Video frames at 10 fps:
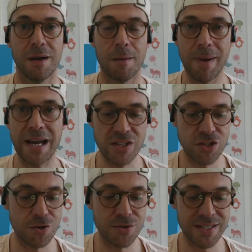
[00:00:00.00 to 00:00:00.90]
Maxi
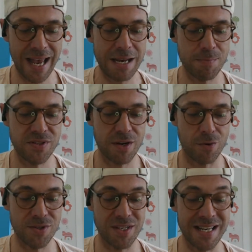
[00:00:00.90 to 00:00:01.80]
Strus is 8%
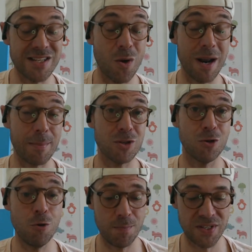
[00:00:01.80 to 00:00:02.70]
rostered. He's gone up
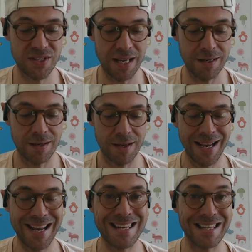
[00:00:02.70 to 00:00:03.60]
2%
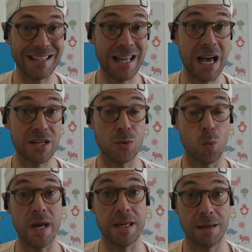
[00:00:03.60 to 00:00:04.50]
in the last
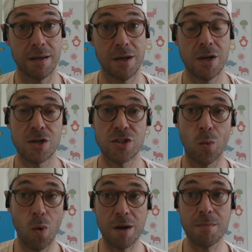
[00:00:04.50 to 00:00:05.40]
week. So
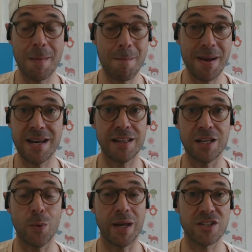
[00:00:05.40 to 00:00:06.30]
what I'm immediately
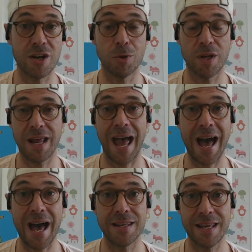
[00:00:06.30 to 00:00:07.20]
doing is I'm looking to
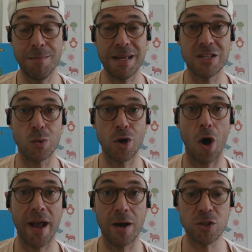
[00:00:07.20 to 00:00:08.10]
add him into an
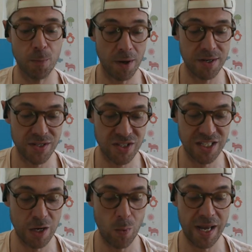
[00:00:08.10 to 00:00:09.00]
IL spot,
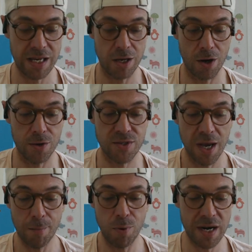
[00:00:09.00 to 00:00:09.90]
see where he goes,
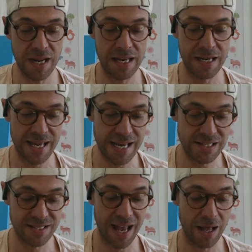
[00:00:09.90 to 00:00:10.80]
put it in.
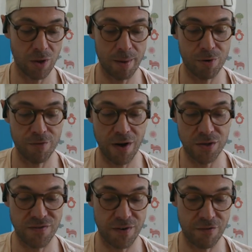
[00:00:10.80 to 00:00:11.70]
His stat line profile
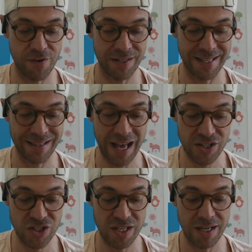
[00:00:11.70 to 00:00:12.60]
is very friendly.
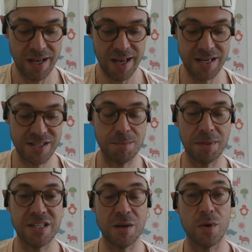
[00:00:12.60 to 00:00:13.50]
Last year, in a similar
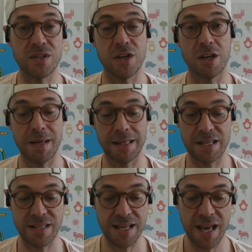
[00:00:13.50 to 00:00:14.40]
team where he's going to be
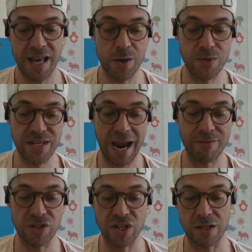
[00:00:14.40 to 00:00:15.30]
less thing, he was
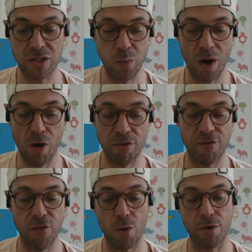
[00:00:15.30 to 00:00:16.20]
averaging 12,
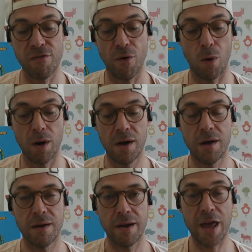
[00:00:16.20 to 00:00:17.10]
4, and 4.
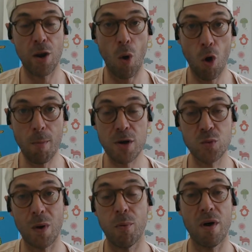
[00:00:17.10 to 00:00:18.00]
And almost
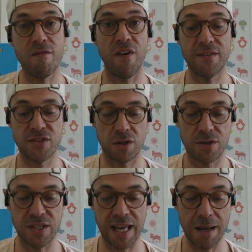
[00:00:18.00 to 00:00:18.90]
1.5
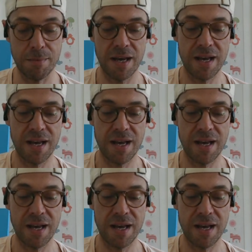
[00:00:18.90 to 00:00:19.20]
stocks a game.